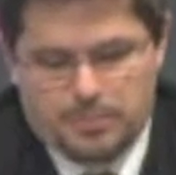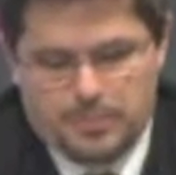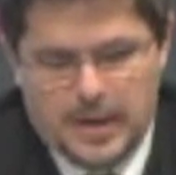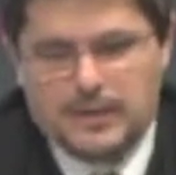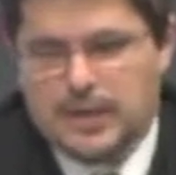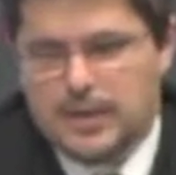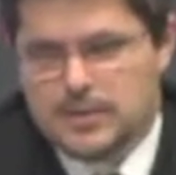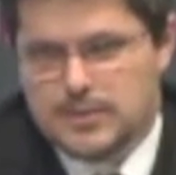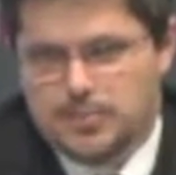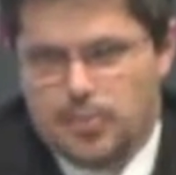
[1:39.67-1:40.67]

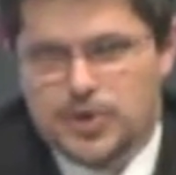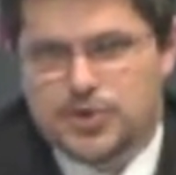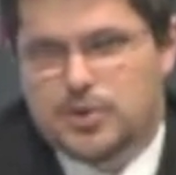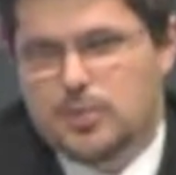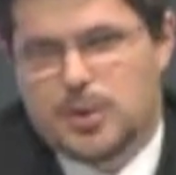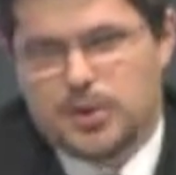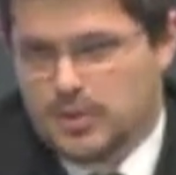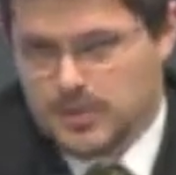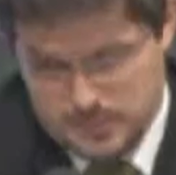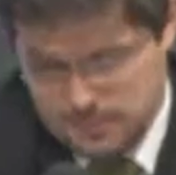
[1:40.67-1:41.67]
PT's pressure
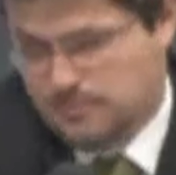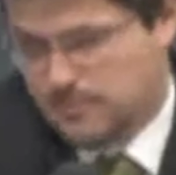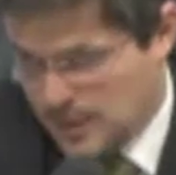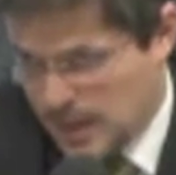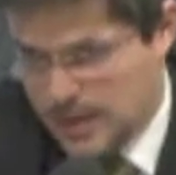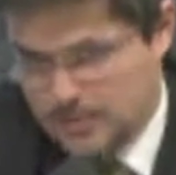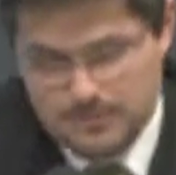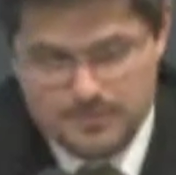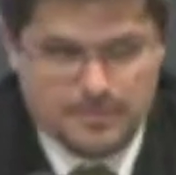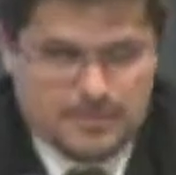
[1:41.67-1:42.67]
with his,
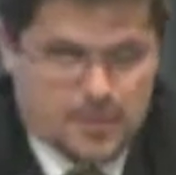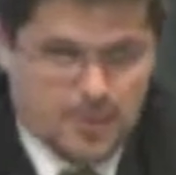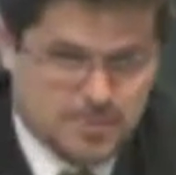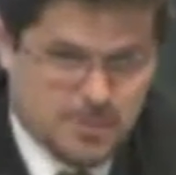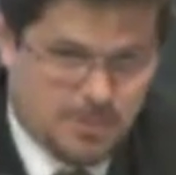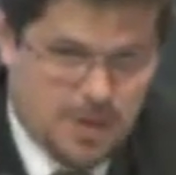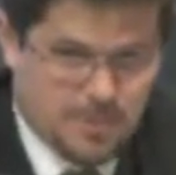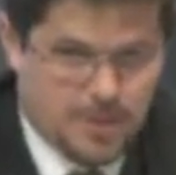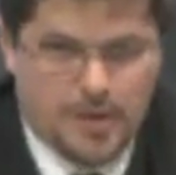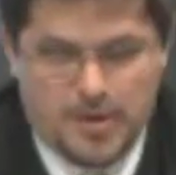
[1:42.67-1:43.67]
again, charisma,
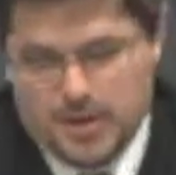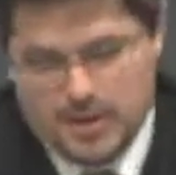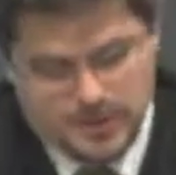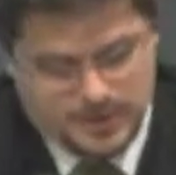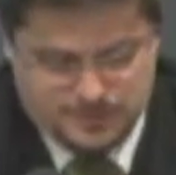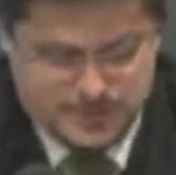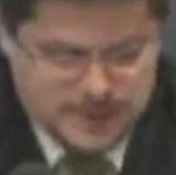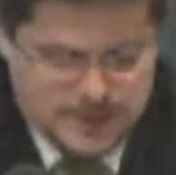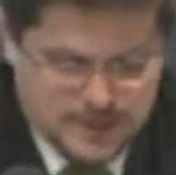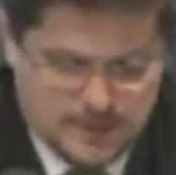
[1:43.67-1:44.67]
popularity, and
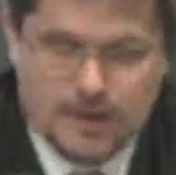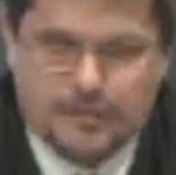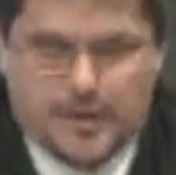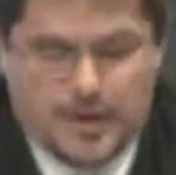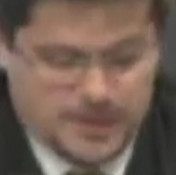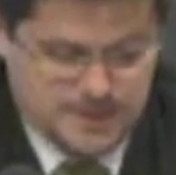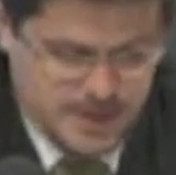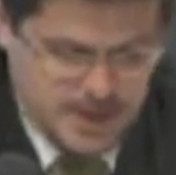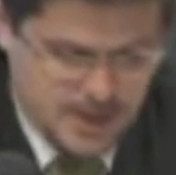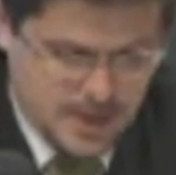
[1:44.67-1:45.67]
Teflon
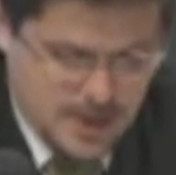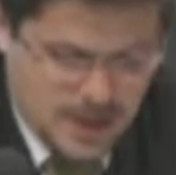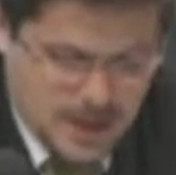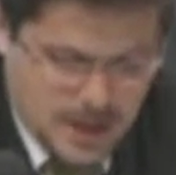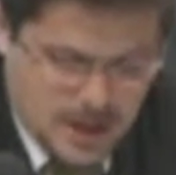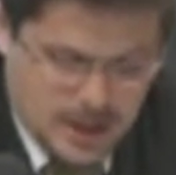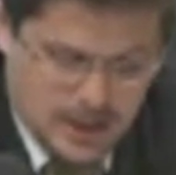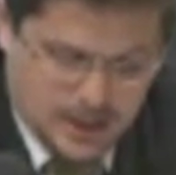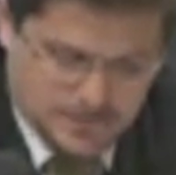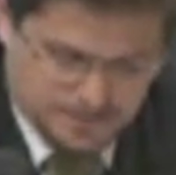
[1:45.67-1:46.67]
skin.
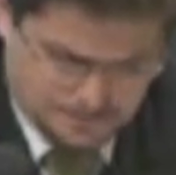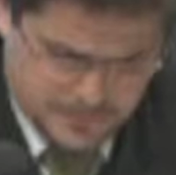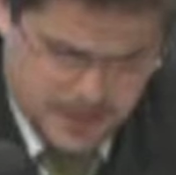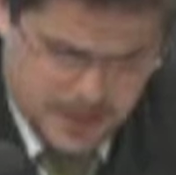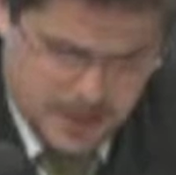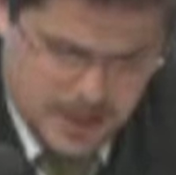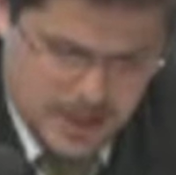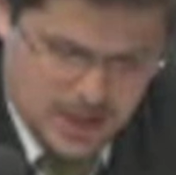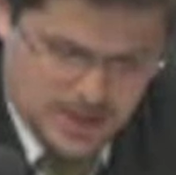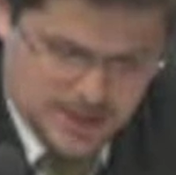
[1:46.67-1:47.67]

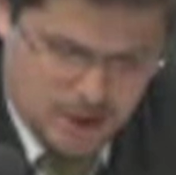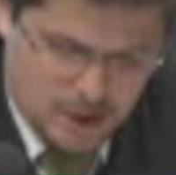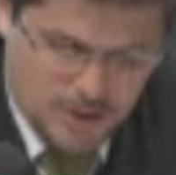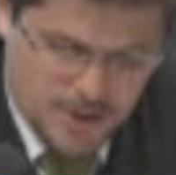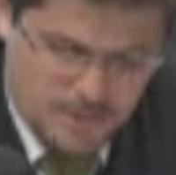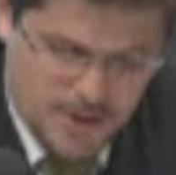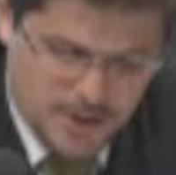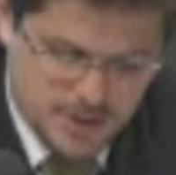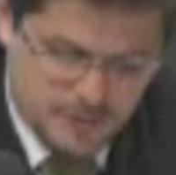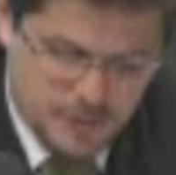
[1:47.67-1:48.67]
These are all
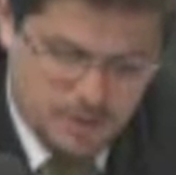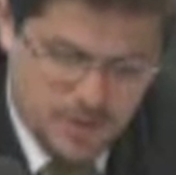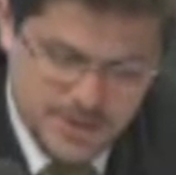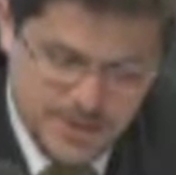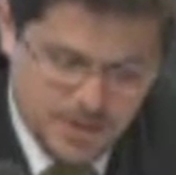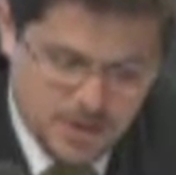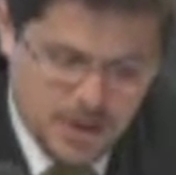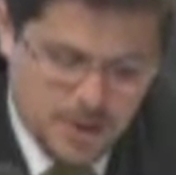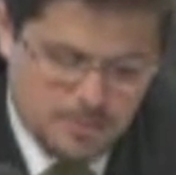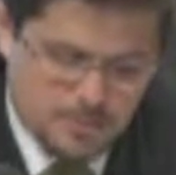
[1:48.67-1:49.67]
ingredients for a riskier
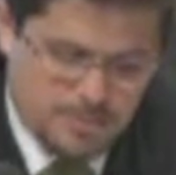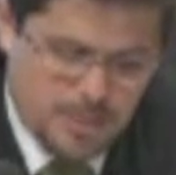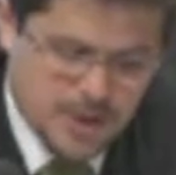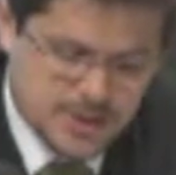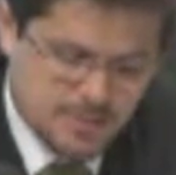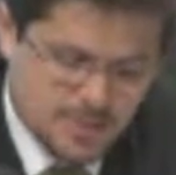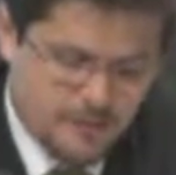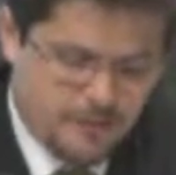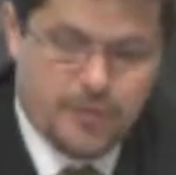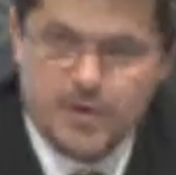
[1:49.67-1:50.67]
and possibly
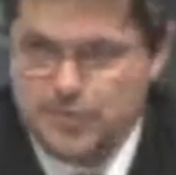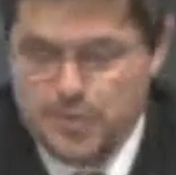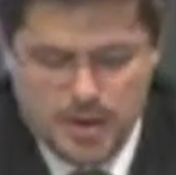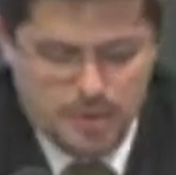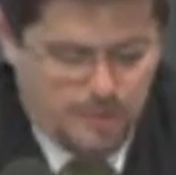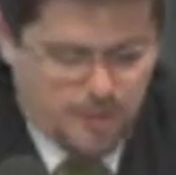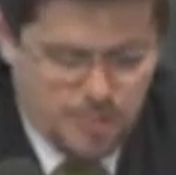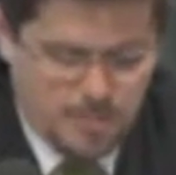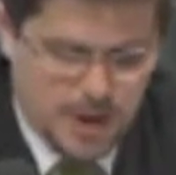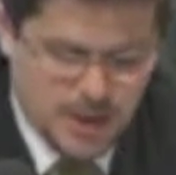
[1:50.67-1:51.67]
frustrated
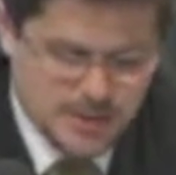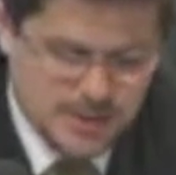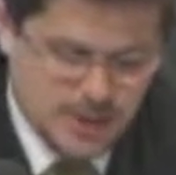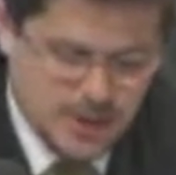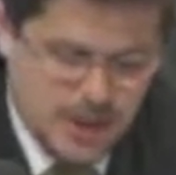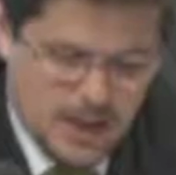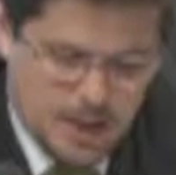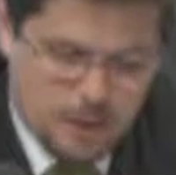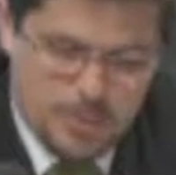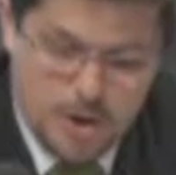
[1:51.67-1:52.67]
foreign policy.
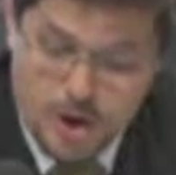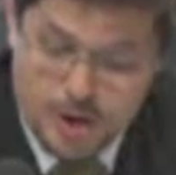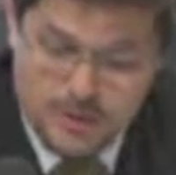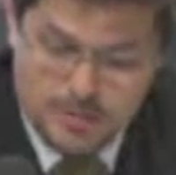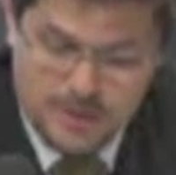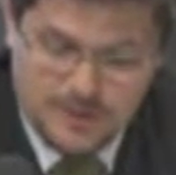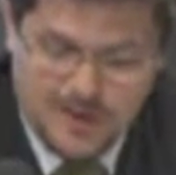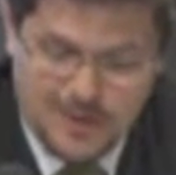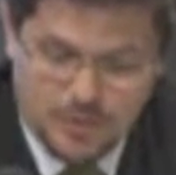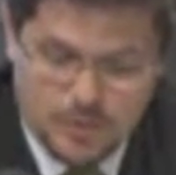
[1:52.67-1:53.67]
It will be hard to
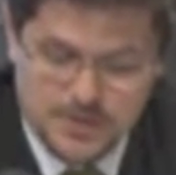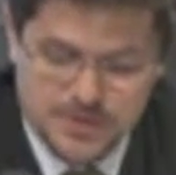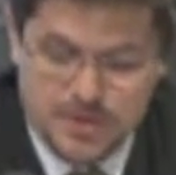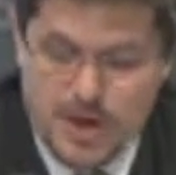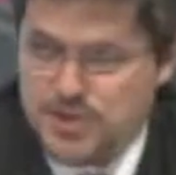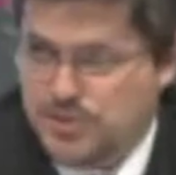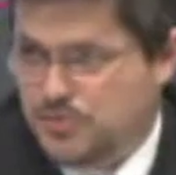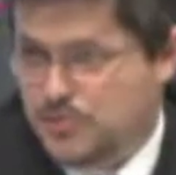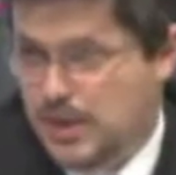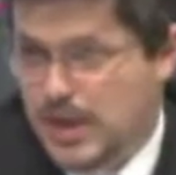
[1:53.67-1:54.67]
maintain Lula's
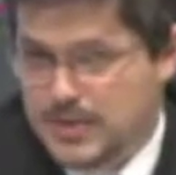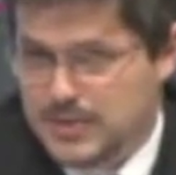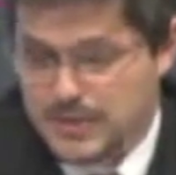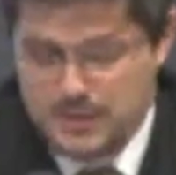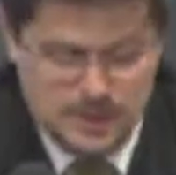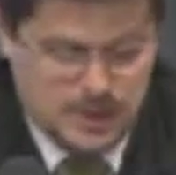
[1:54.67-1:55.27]
international legacy.